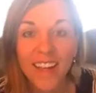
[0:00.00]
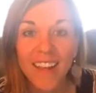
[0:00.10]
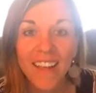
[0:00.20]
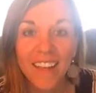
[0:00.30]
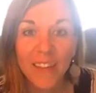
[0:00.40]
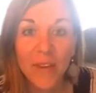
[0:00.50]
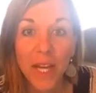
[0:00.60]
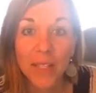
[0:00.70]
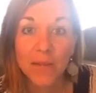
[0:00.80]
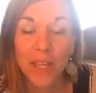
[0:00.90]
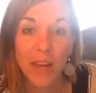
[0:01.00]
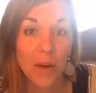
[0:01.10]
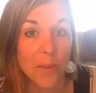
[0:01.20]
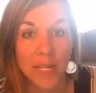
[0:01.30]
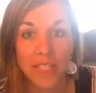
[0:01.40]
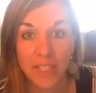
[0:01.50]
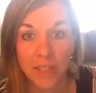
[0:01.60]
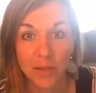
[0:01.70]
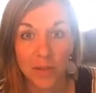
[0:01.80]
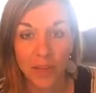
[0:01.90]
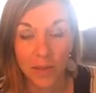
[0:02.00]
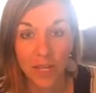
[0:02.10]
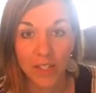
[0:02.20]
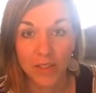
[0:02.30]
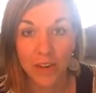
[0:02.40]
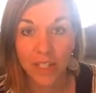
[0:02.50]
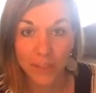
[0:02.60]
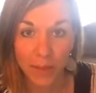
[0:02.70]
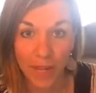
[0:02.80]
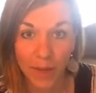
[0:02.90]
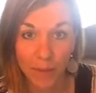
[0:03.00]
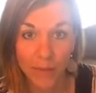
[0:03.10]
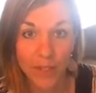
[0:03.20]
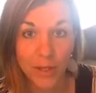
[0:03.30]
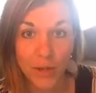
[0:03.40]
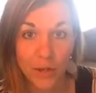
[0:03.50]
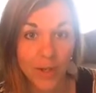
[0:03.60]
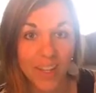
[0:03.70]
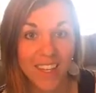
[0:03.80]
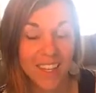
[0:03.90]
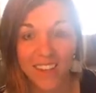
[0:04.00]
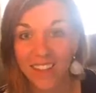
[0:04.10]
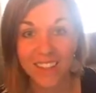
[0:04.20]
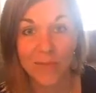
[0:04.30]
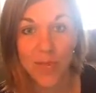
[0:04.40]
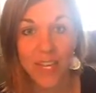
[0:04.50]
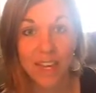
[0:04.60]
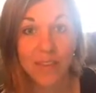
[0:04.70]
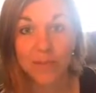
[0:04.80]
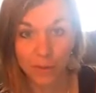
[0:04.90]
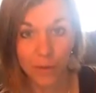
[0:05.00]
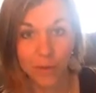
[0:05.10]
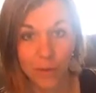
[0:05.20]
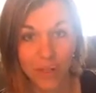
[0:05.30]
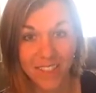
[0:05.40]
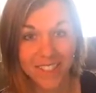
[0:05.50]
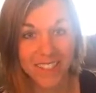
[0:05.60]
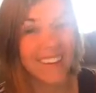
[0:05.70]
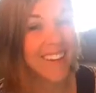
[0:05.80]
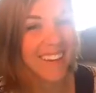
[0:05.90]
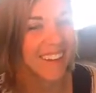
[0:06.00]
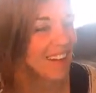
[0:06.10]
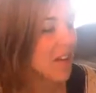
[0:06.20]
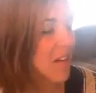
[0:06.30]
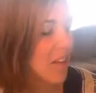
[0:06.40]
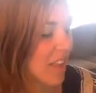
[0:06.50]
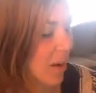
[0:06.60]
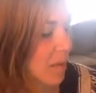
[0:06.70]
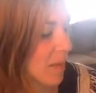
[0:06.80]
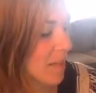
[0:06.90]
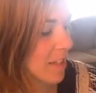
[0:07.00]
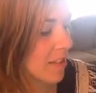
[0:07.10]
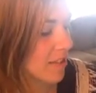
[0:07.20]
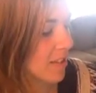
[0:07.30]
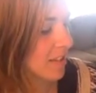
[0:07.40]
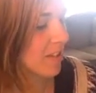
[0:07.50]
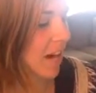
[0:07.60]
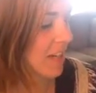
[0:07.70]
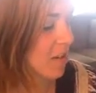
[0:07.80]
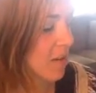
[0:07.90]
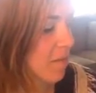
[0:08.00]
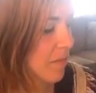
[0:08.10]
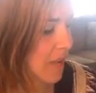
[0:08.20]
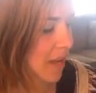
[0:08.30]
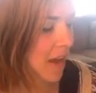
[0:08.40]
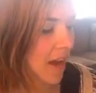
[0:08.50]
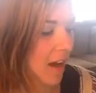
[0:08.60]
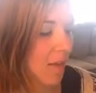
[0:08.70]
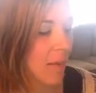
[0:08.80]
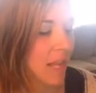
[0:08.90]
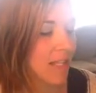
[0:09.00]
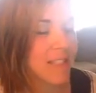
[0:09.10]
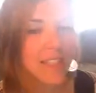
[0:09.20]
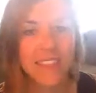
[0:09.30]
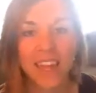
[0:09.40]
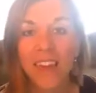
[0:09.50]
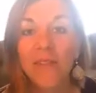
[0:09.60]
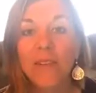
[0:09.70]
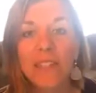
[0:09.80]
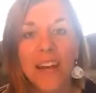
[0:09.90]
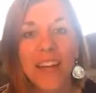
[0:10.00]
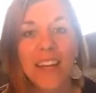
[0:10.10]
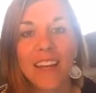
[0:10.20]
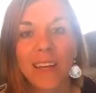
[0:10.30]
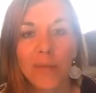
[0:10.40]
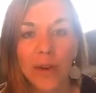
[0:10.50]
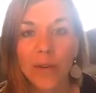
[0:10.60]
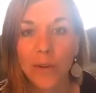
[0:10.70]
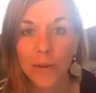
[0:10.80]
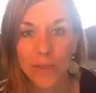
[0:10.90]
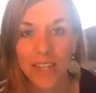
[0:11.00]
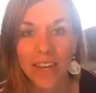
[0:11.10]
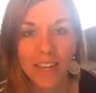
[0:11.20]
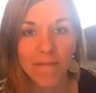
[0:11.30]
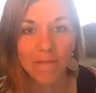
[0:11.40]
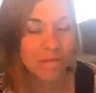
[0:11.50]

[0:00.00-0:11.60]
that you guys would get all my attention without being distracted by him. So here is me in full force without baby distraction. And today we're talking about goal setting.